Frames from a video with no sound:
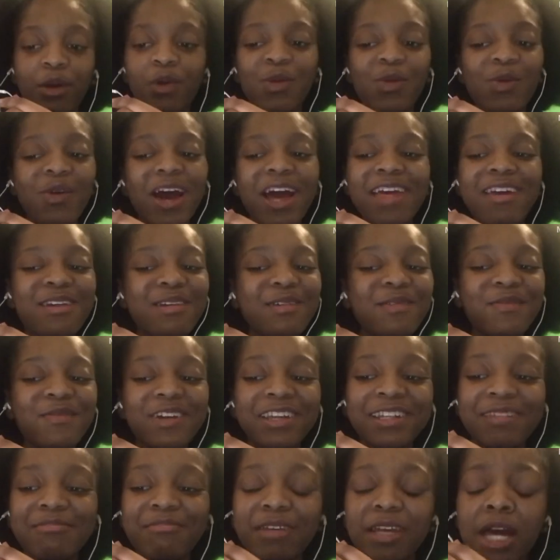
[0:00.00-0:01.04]
Quiet
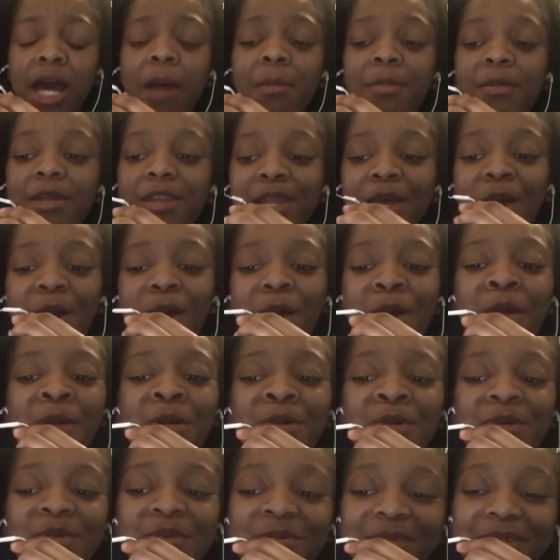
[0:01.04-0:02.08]
when I'm coming
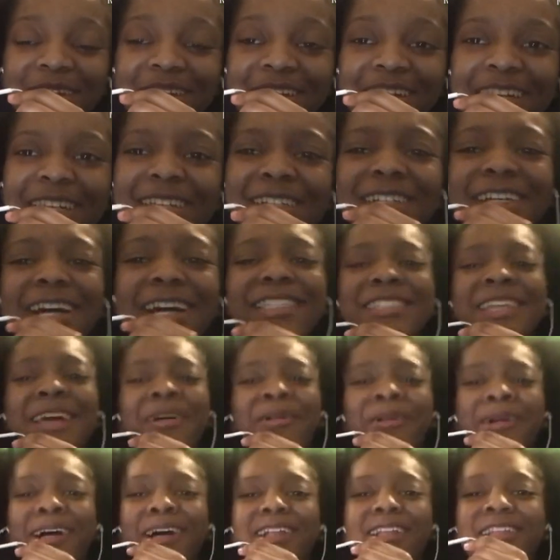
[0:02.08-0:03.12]
home. Ugh, I
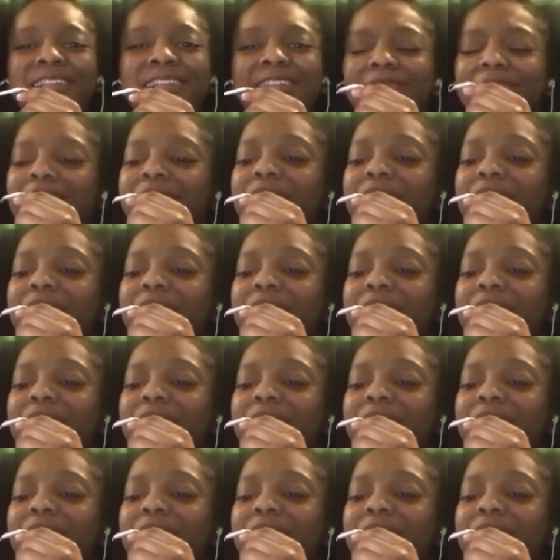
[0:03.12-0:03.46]
sound ugly.